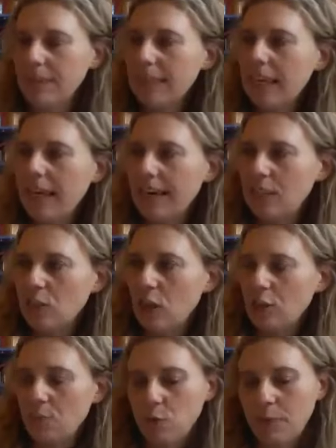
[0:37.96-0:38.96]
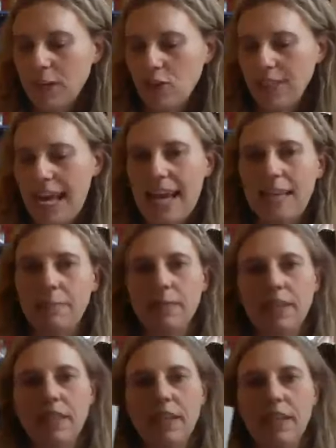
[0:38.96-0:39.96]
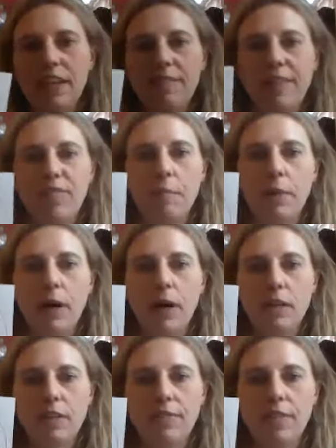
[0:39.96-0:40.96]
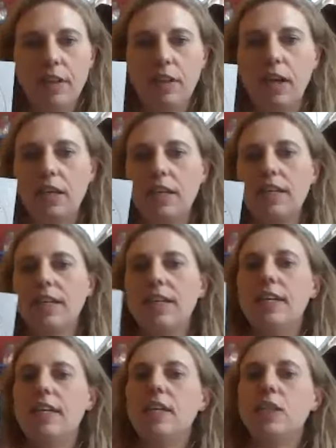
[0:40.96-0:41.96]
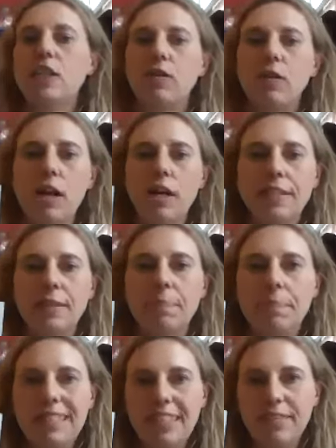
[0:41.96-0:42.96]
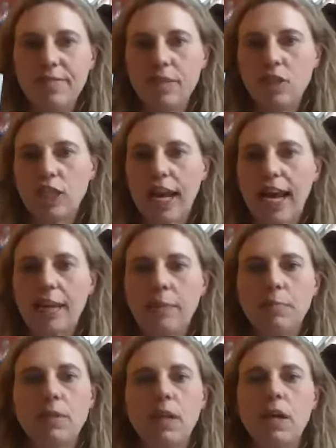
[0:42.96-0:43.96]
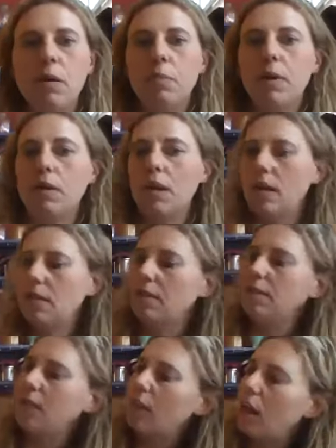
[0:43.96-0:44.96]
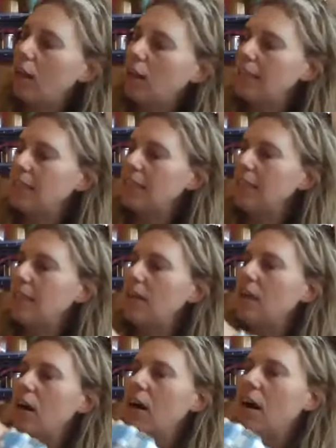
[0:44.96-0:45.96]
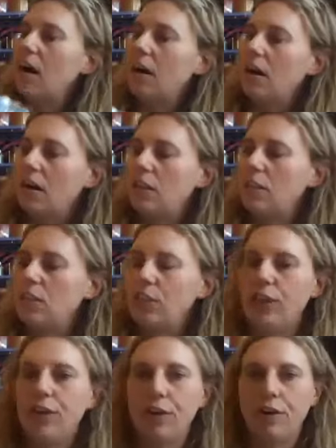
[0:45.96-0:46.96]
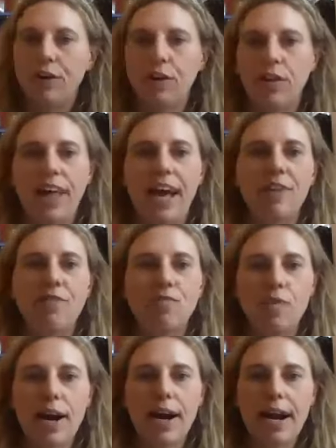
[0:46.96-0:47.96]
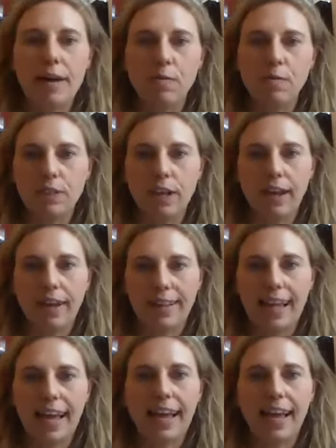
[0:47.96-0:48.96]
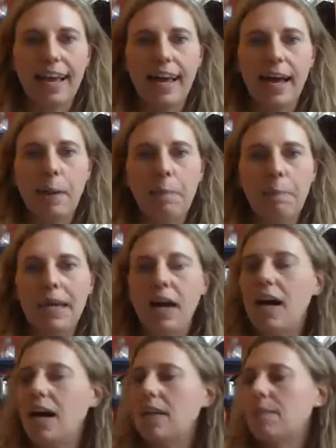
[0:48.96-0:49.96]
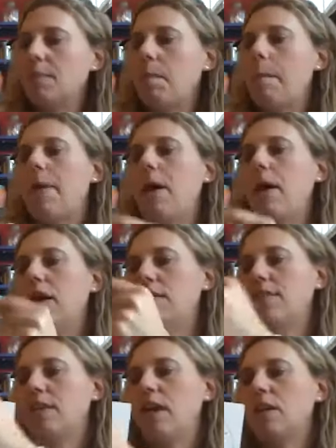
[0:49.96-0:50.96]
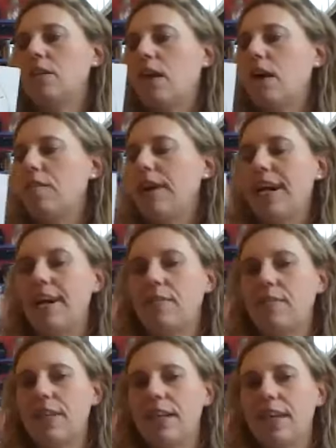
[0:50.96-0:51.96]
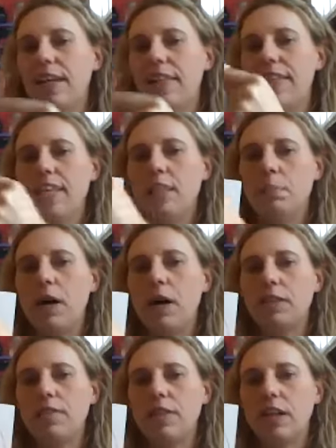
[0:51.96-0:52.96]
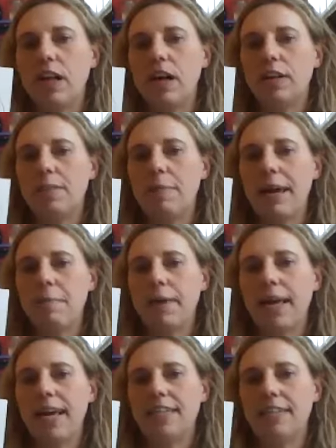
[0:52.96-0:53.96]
and it's got some special names and different parts of the clock. So clocks can be different shapes, but lots of clocks are circles, they're round, aren't they? And because a lot of clocks are round, this part of the clock, the main bit,